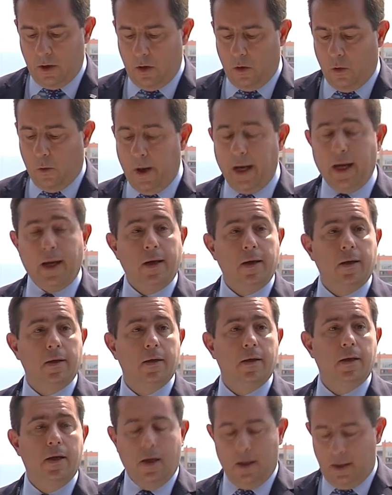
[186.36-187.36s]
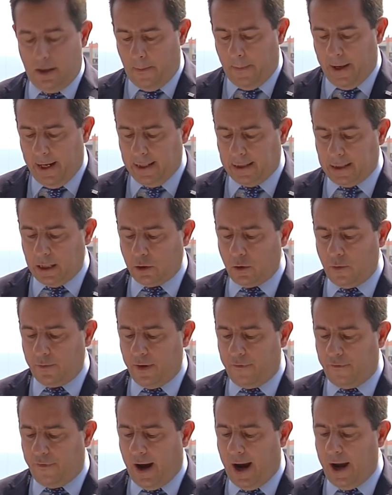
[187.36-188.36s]
We, the ministers of
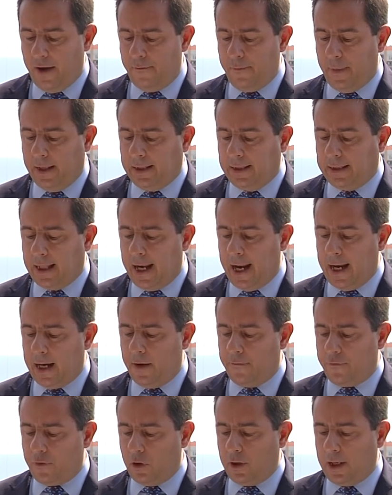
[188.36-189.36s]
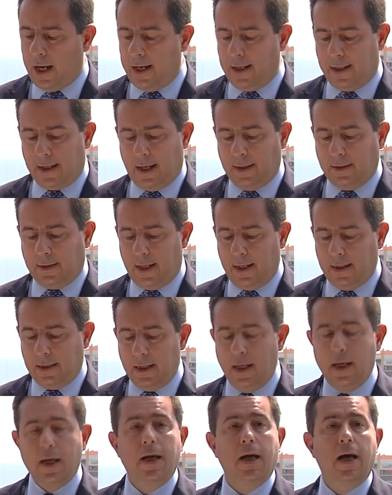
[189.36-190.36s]
the five Mediterranean frontline countries,
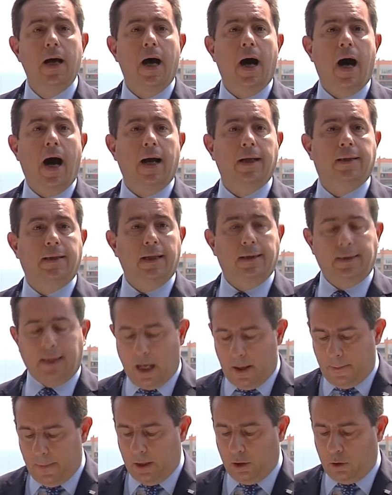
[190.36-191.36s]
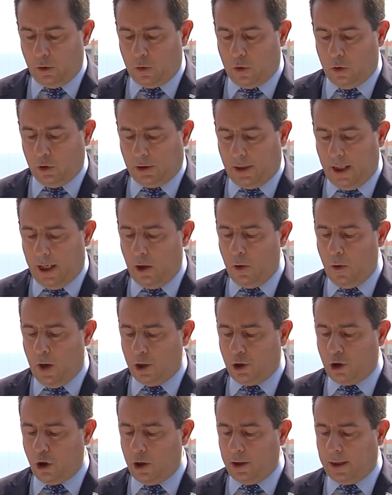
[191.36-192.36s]
are determined to continue our
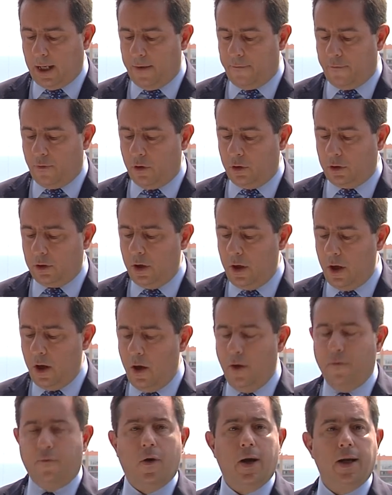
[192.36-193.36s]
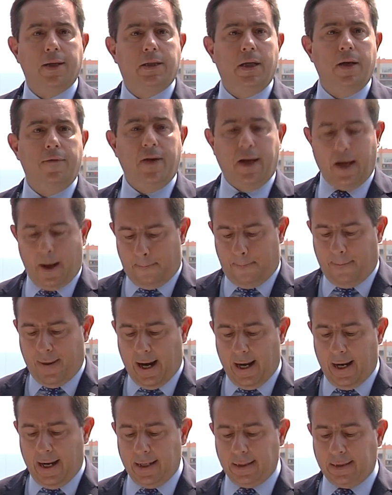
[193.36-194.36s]
joint effort for achieving a
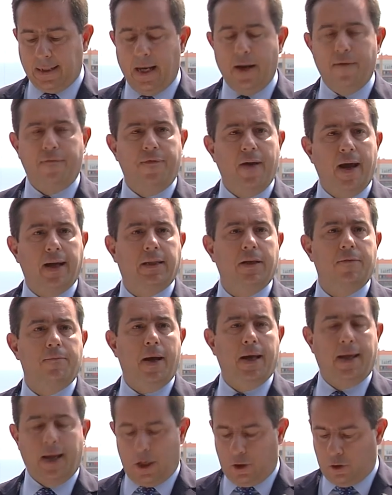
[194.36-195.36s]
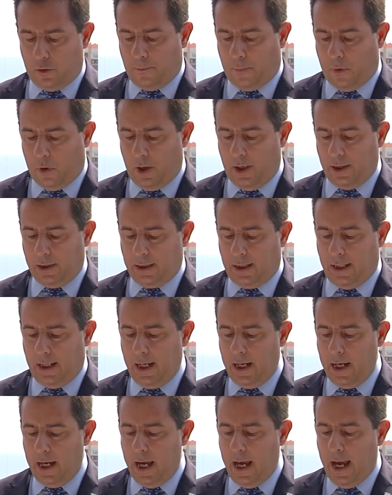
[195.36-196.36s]
balanced and effective migration policy
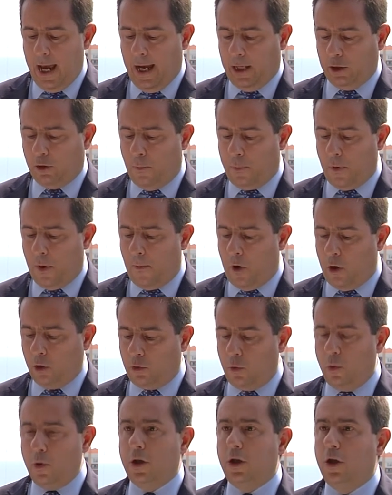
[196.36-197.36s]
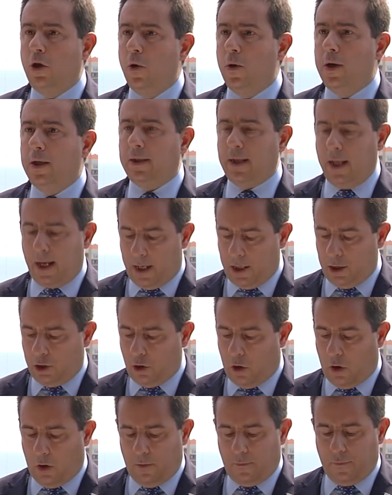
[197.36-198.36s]
and to promote with unity and
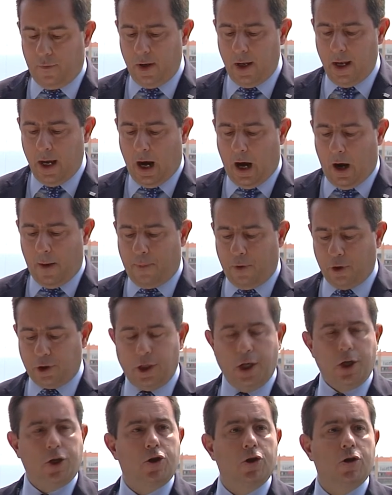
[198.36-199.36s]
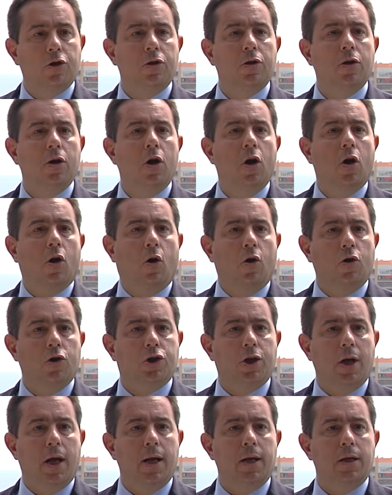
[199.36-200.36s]
resolve our position,
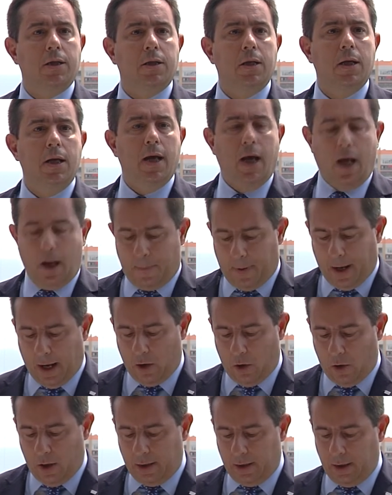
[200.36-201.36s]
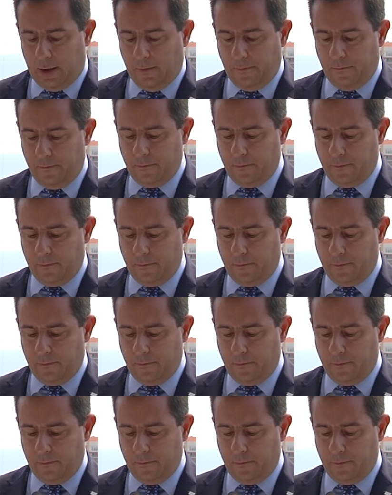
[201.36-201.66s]
concerns, and priority.